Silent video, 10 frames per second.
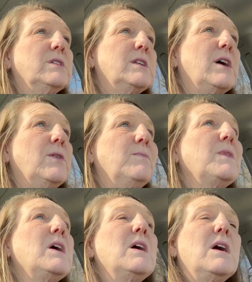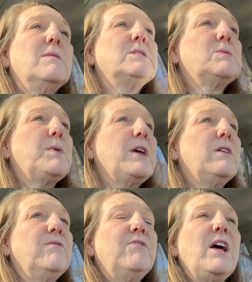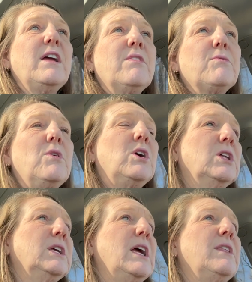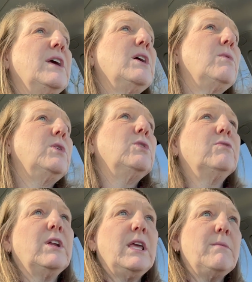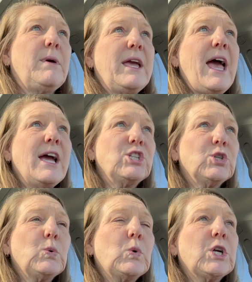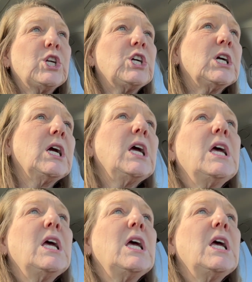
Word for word: So I was just planning on flying through Aldi and then going over to get my Azure order.